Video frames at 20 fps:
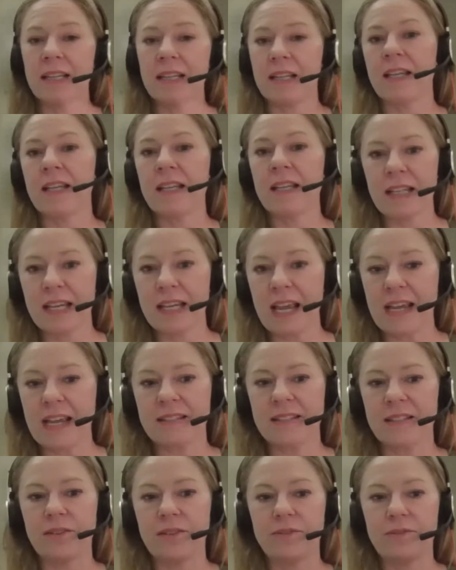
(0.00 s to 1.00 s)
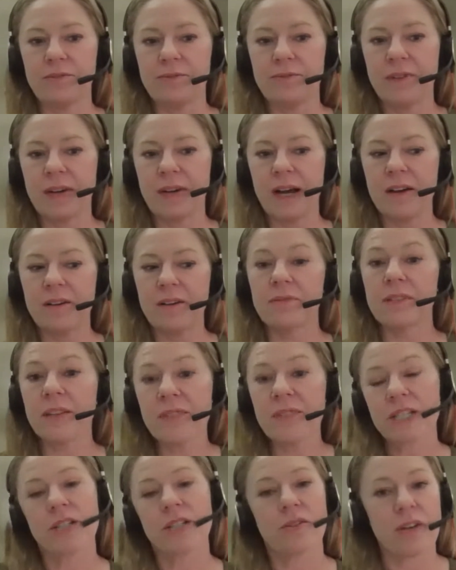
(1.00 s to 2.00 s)
the case of
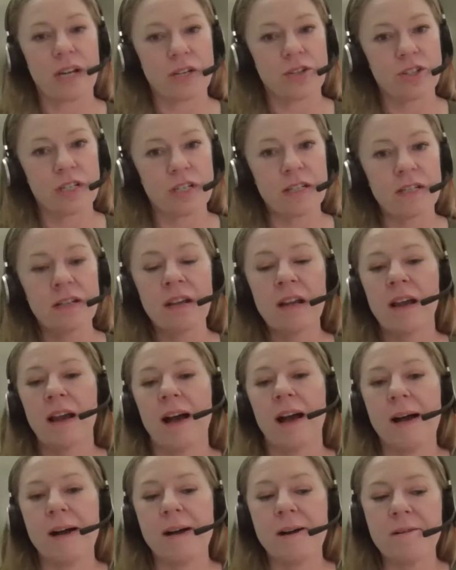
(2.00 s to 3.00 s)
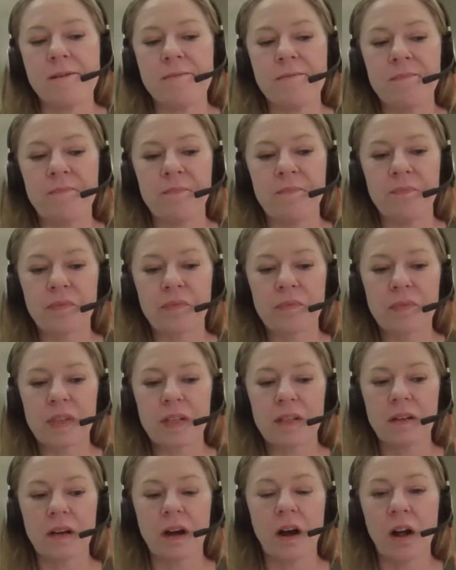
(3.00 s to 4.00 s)
living donation,
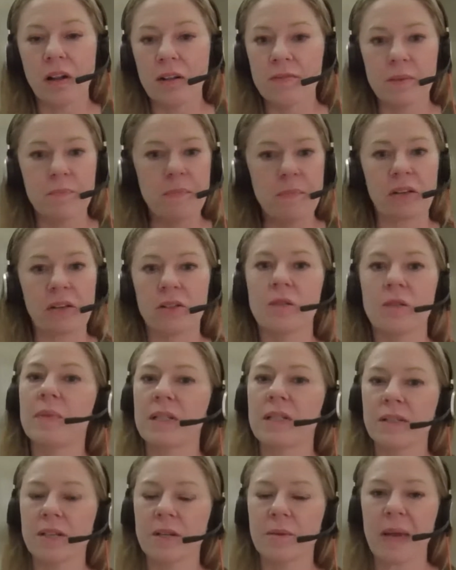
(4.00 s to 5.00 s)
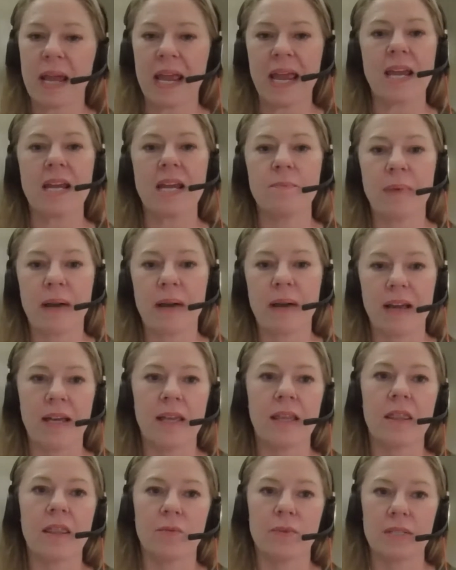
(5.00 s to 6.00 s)
all of the medical bills are paid
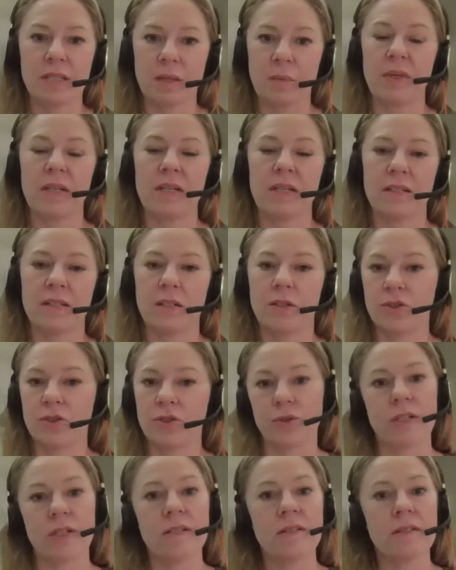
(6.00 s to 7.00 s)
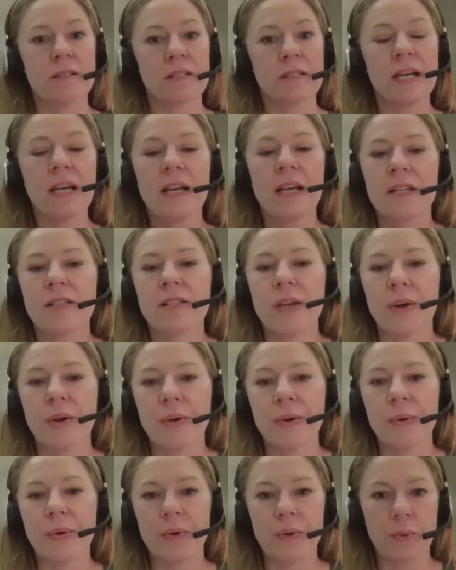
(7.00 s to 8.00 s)
by the recipient's insurance,
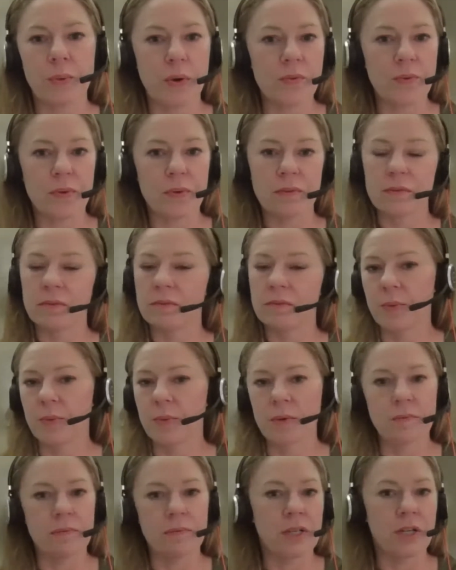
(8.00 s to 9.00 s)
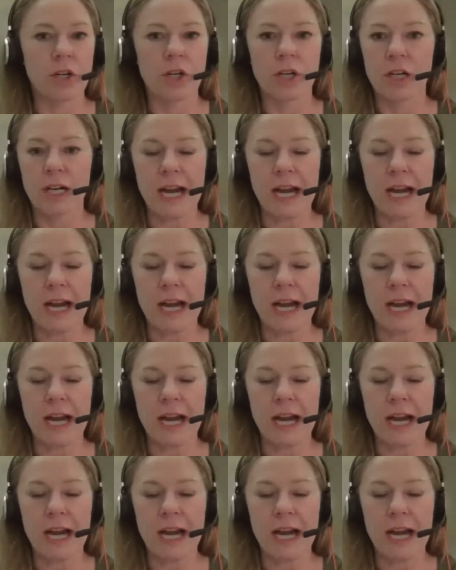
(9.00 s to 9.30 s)
so you won't incur